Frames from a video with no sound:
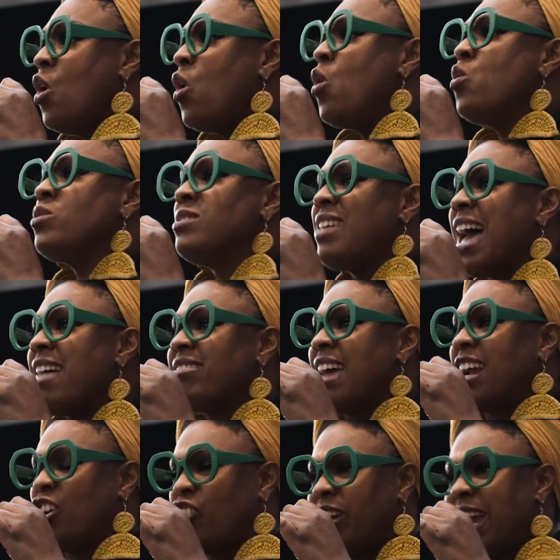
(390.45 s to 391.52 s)
Who's that
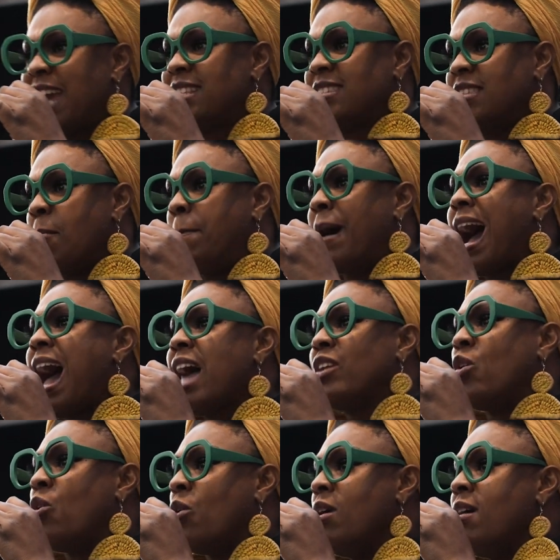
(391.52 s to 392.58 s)
that creates the
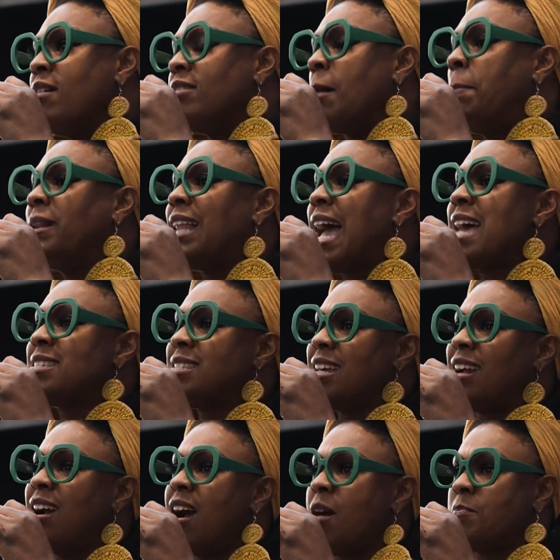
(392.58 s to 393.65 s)
bottle, the
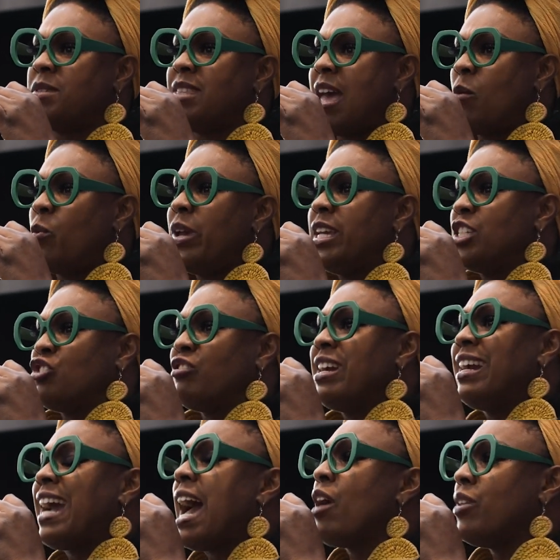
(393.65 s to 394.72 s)
plastic cups that we
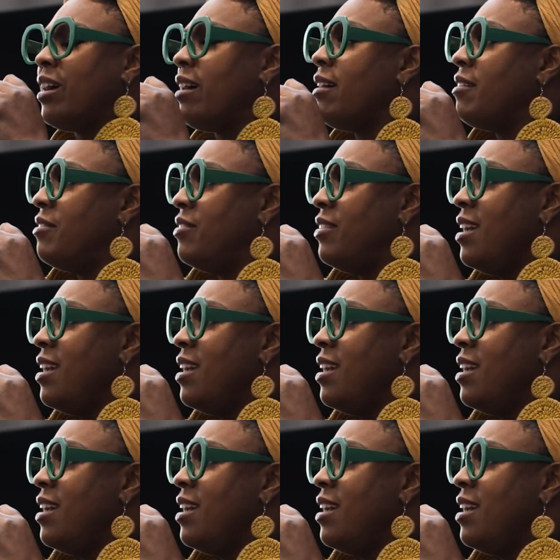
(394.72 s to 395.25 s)
drink out of?